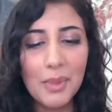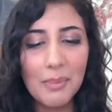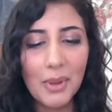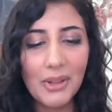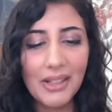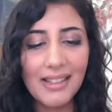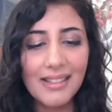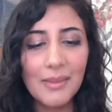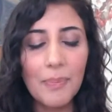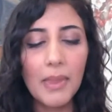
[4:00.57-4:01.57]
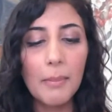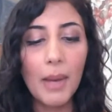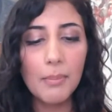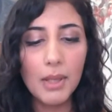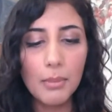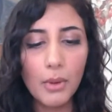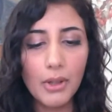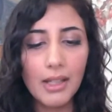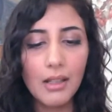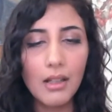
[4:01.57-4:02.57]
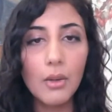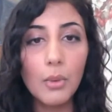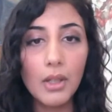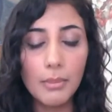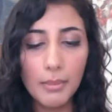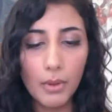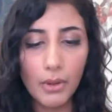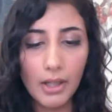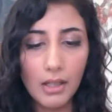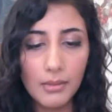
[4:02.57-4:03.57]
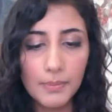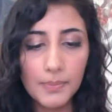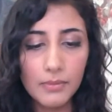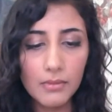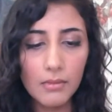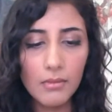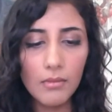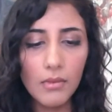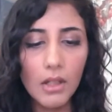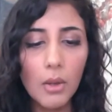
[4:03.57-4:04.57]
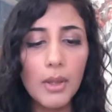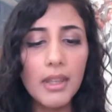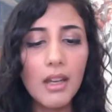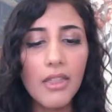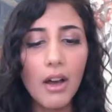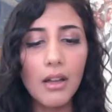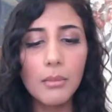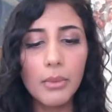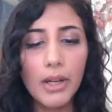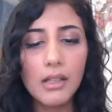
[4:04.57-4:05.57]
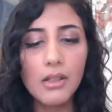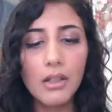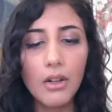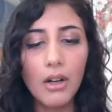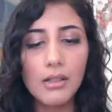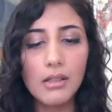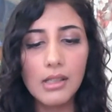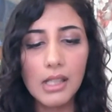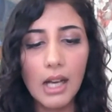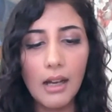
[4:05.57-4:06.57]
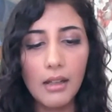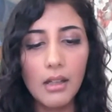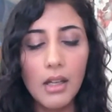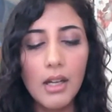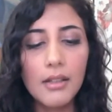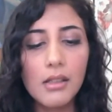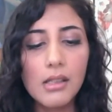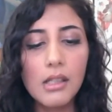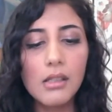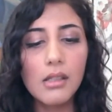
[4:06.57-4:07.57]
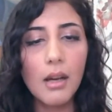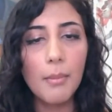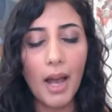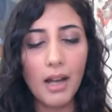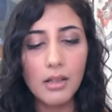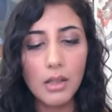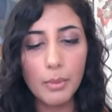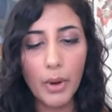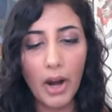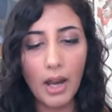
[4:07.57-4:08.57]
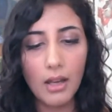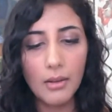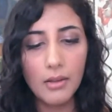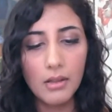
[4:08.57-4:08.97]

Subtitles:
could be born in, might be born in, will be born in. When the Adhan breaks across the sky, the seas come back to prey.